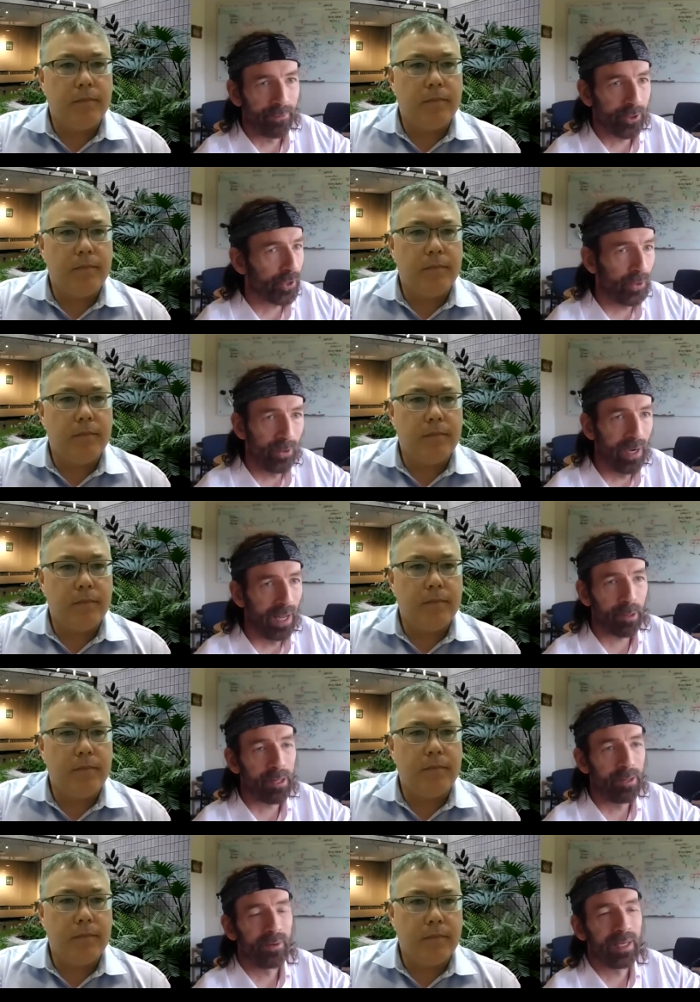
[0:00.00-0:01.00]
Speaker 1: for sure,
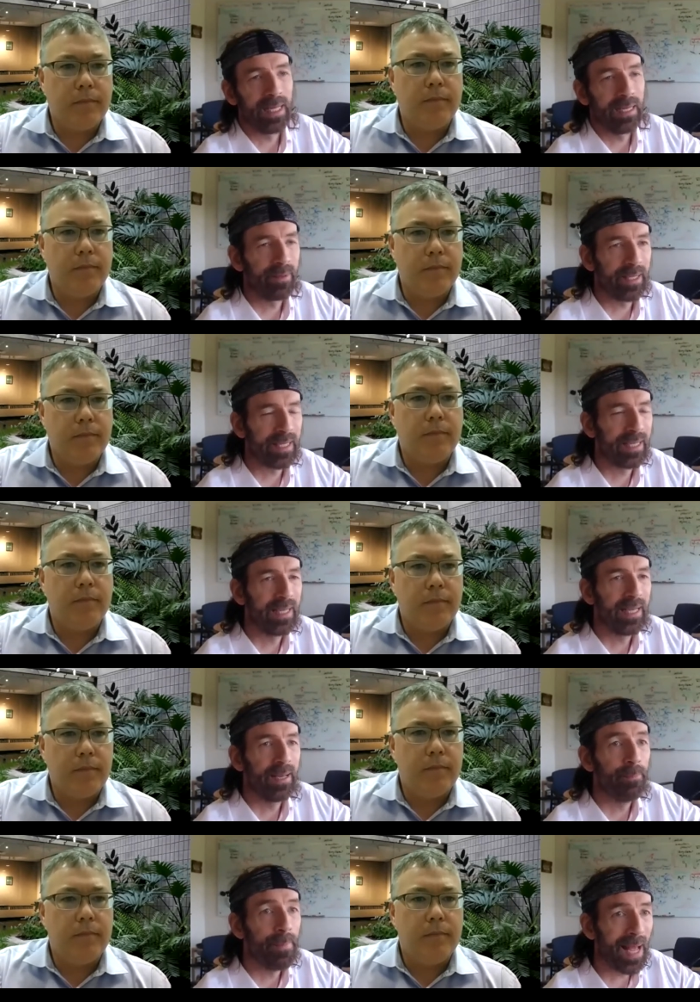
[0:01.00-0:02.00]
absolutely. But
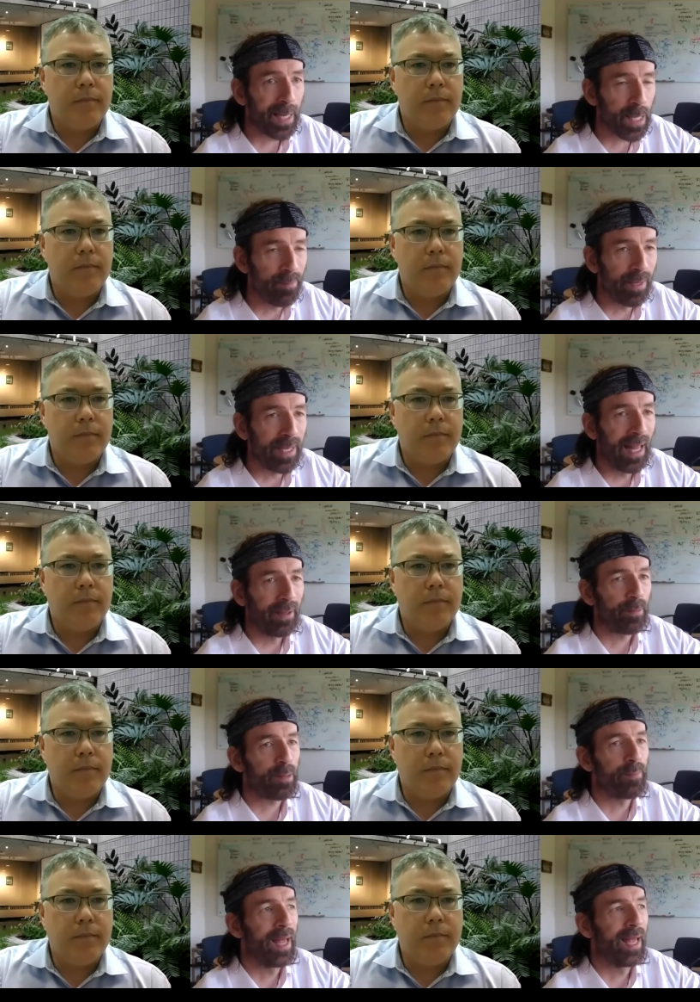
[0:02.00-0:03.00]
maximal
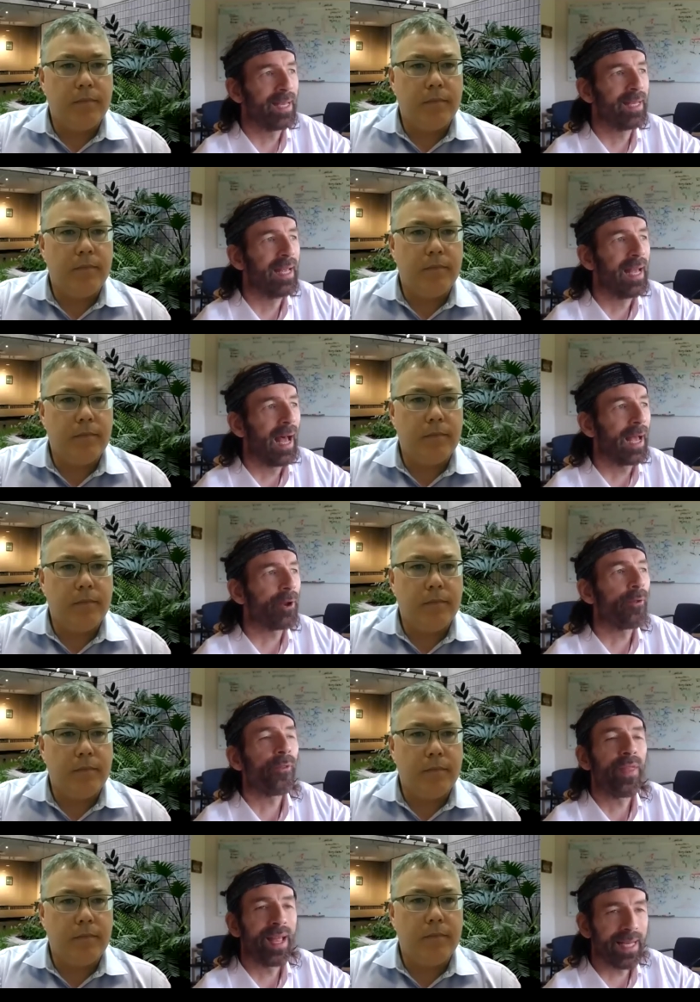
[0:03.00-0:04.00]
lifespan, I
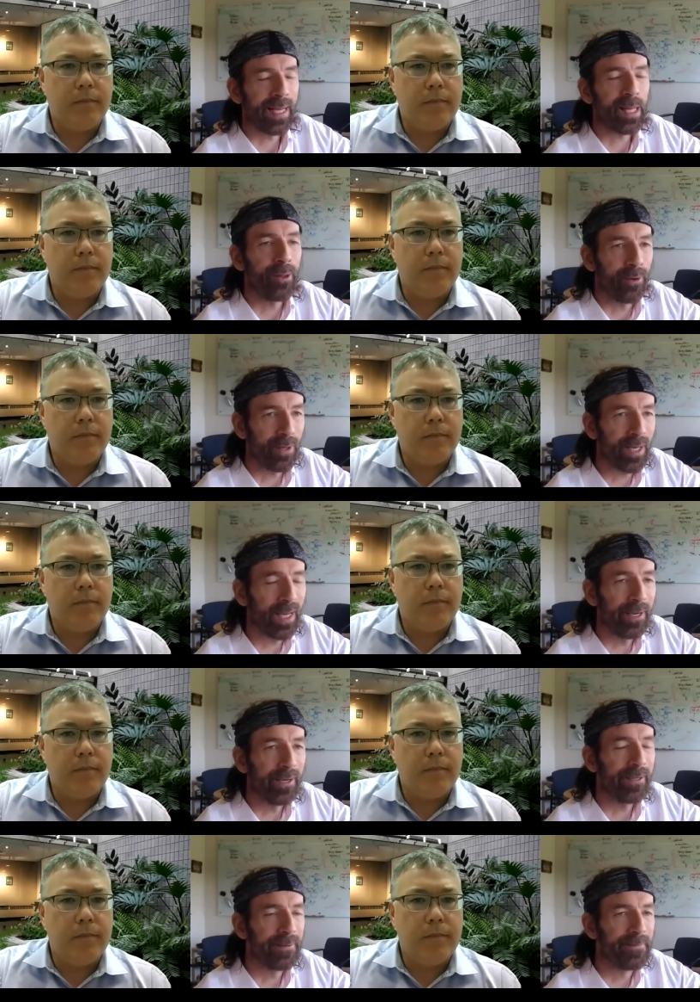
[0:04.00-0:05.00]
don't think that's so clear.
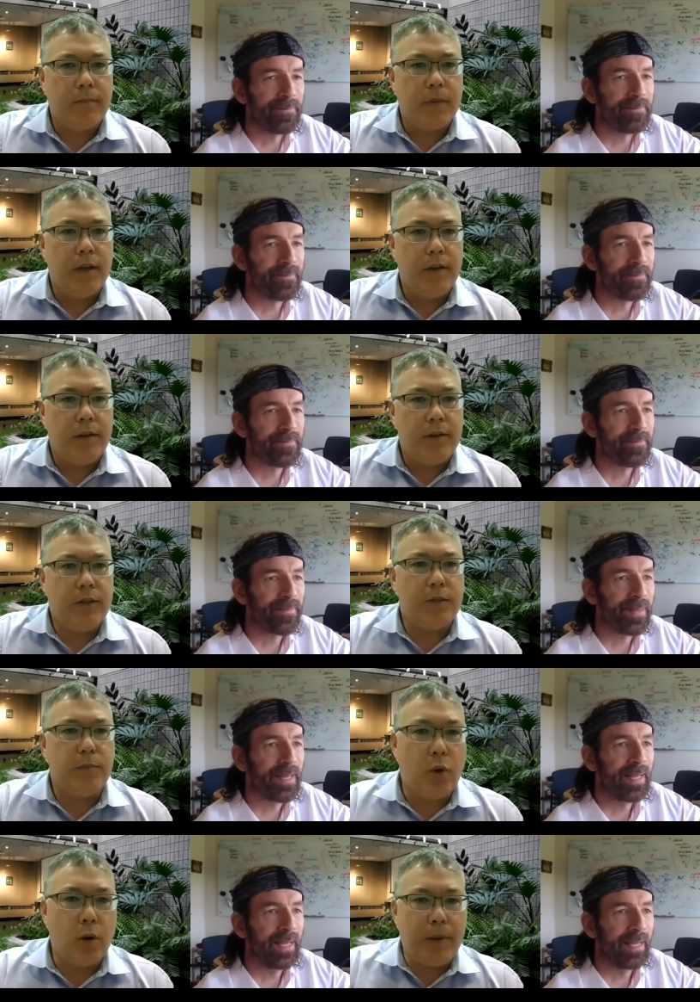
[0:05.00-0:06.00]

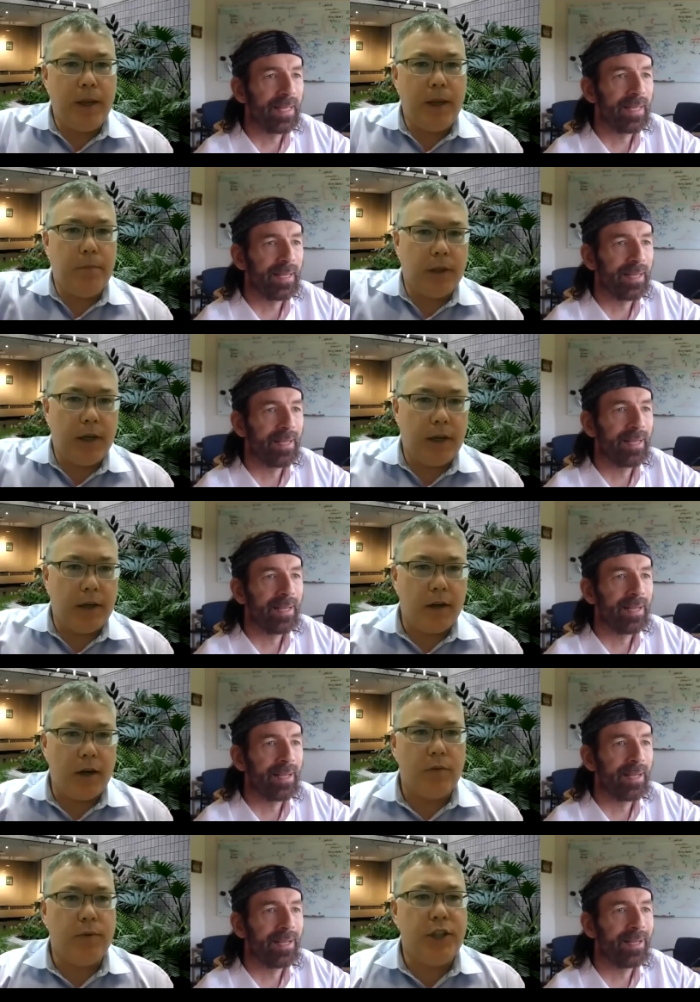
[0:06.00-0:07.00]
Speaker 2: Just more people are,
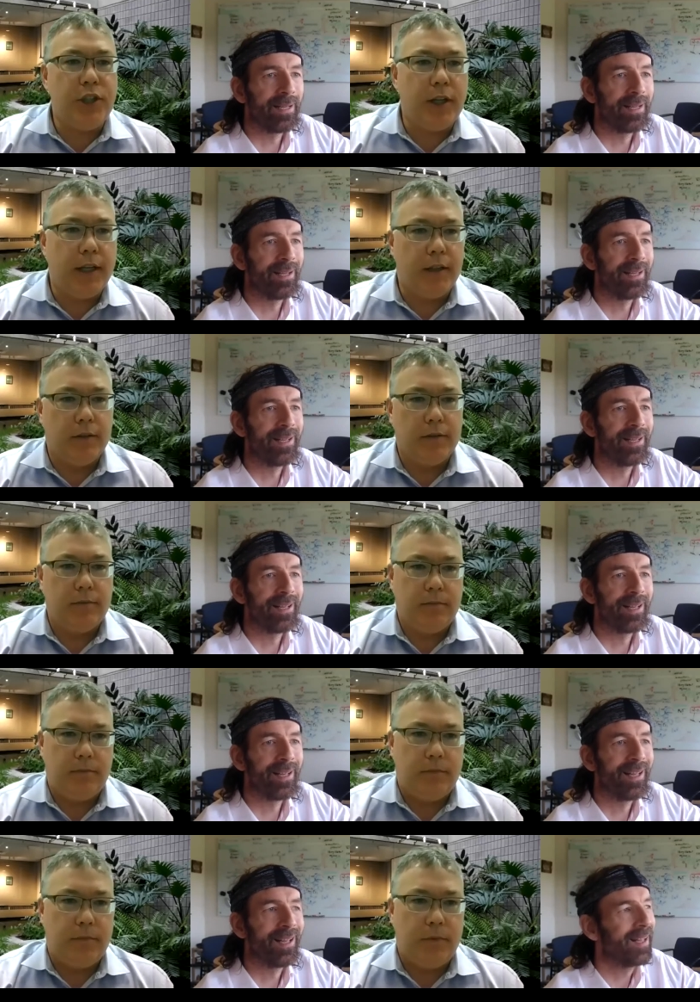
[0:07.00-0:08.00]
are reaching it
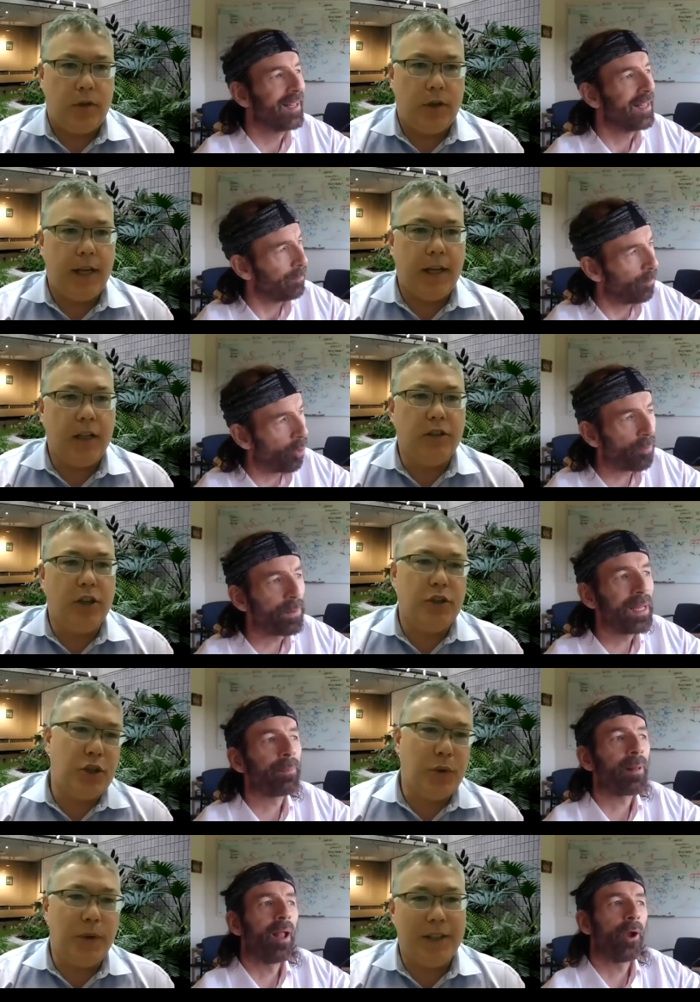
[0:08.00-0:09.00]
or getting well,
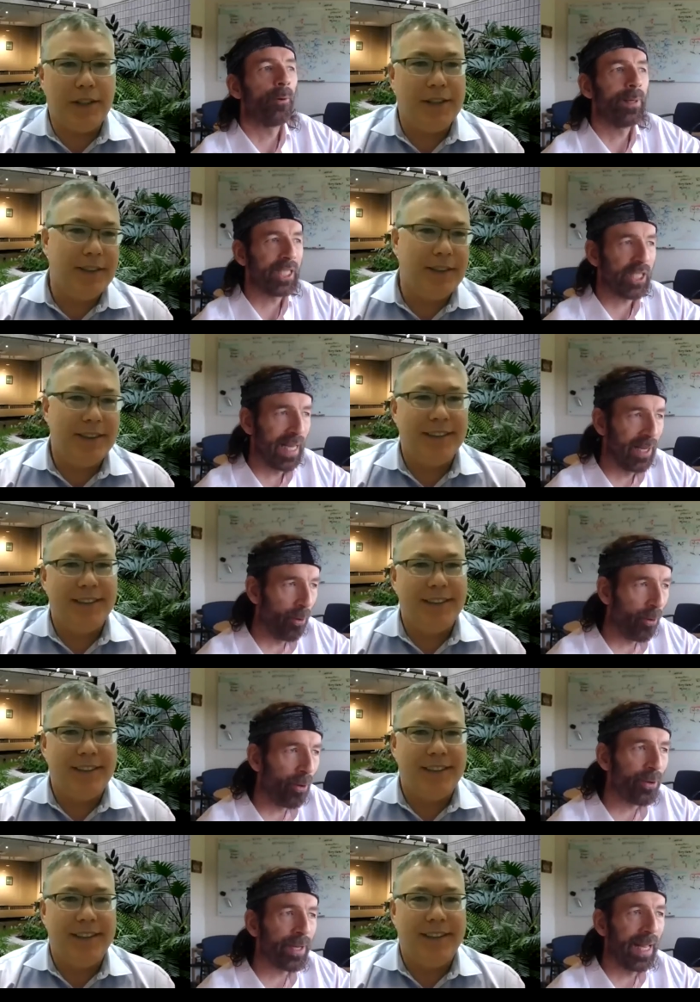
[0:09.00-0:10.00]
close to
Speaker 1: reaching
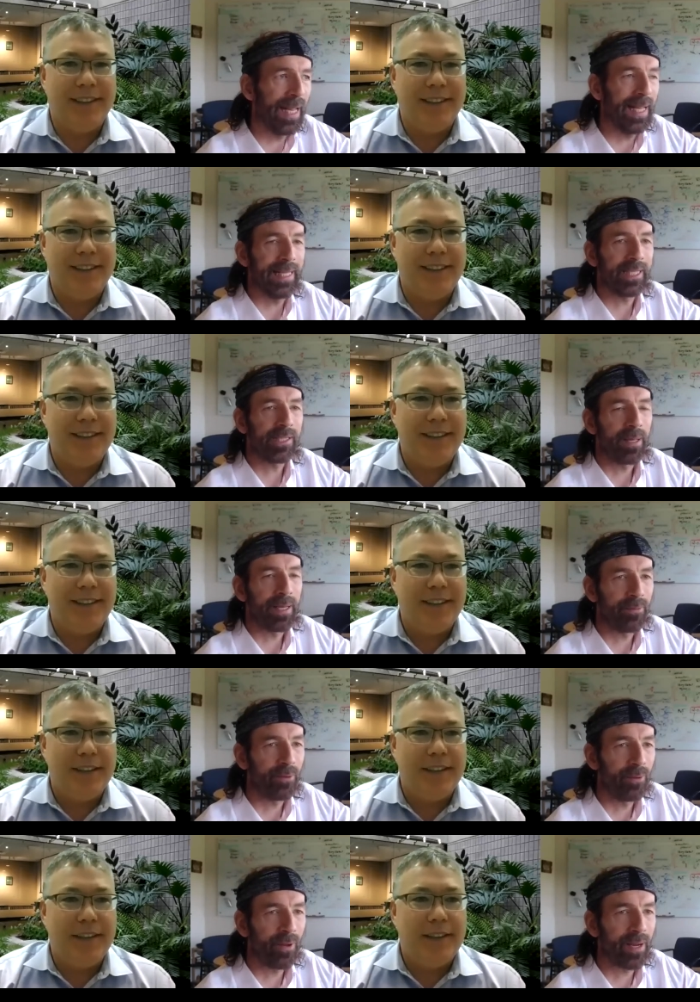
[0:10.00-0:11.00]
old age, but if
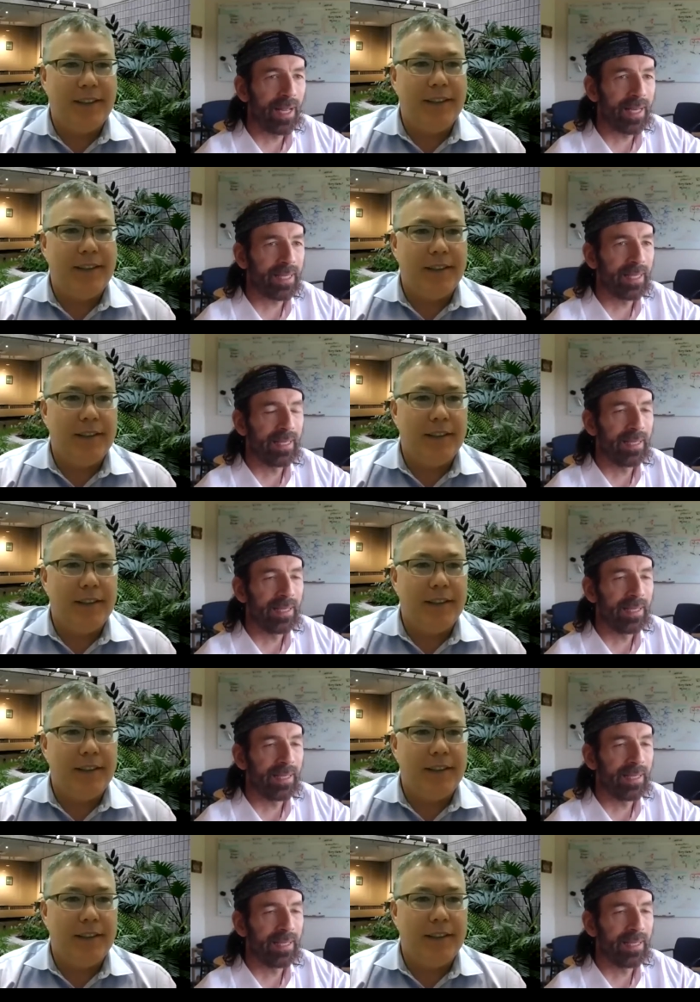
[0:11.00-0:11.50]
you look at the